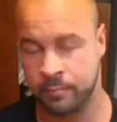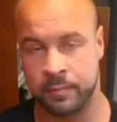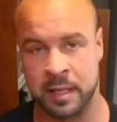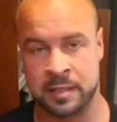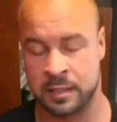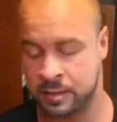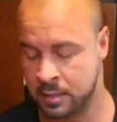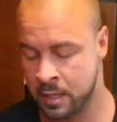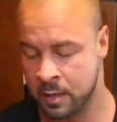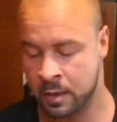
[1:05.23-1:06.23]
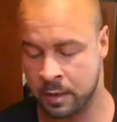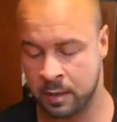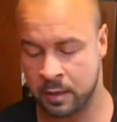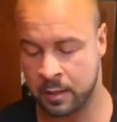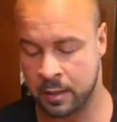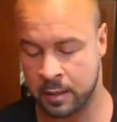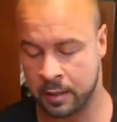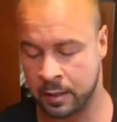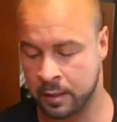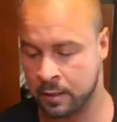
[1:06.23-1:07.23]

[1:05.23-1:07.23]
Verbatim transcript: basics. And then I